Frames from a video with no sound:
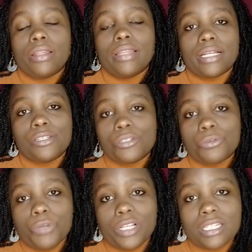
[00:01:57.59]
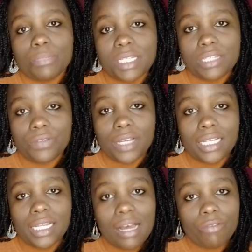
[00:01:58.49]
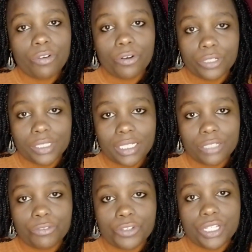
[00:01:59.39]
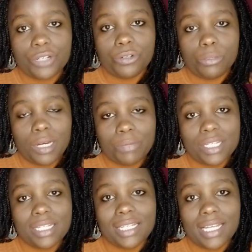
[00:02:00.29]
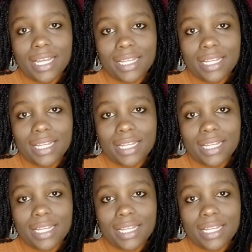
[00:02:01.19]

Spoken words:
that will specifically have content for single moms in